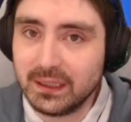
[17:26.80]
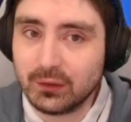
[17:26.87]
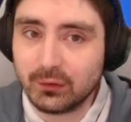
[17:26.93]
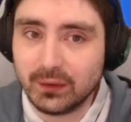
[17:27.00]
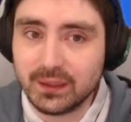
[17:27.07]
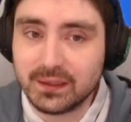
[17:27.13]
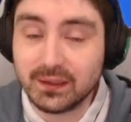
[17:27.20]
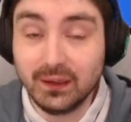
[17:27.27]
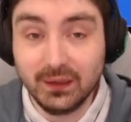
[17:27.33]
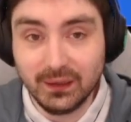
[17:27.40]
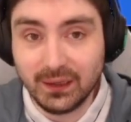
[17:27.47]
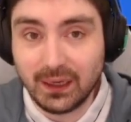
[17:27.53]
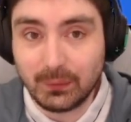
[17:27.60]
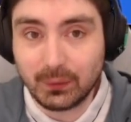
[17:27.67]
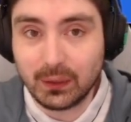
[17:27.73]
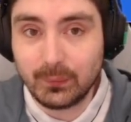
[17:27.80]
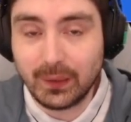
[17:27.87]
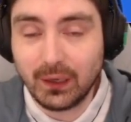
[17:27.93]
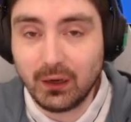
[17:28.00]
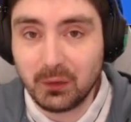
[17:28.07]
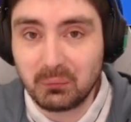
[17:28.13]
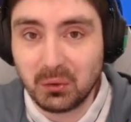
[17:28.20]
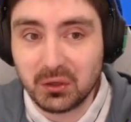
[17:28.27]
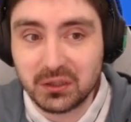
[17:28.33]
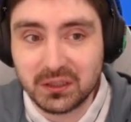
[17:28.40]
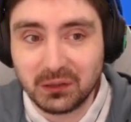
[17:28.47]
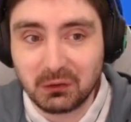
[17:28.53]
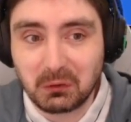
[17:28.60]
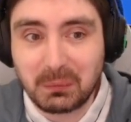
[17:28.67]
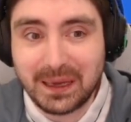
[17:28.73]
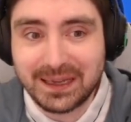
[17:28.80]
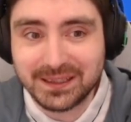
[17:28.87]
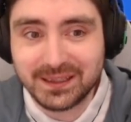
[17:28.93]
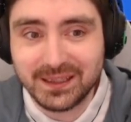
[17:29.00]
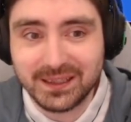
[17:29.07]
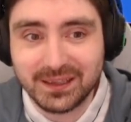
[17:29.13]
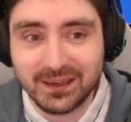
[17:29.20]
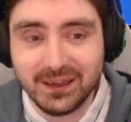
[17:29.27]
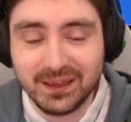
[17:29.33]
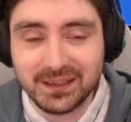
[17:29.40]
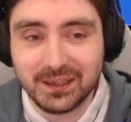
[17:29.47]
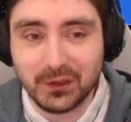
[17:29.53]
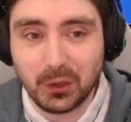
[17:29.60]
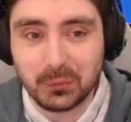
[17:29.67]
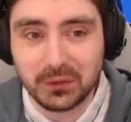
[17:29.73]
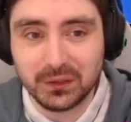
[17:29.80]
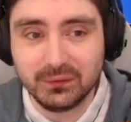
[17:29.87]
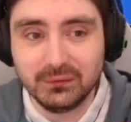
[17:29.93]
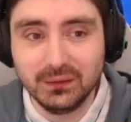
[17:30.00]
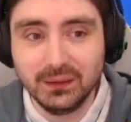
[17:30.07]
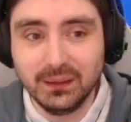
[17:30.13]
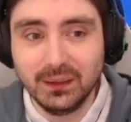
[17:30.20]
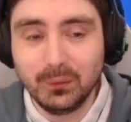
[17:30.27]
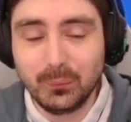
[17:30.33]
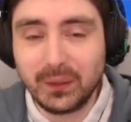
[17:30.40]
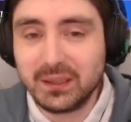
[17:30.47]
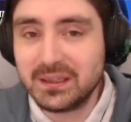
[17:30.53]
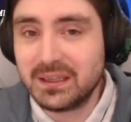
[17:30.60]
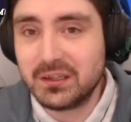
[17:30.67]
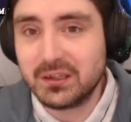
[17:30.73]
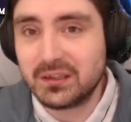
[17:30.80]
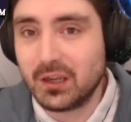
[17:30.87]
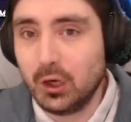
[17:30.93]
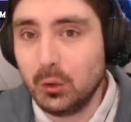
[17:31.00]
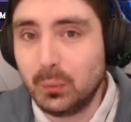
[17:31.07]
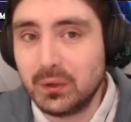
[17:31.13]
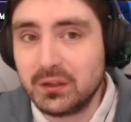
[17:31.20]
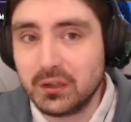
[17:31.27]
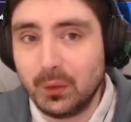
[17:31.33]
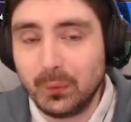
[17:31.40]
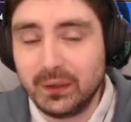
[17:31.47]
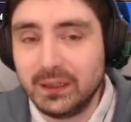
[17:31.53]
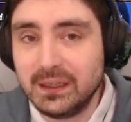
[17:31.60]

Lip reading: increase, I'm going to be hard pushed to look past this as an option because it just opens up an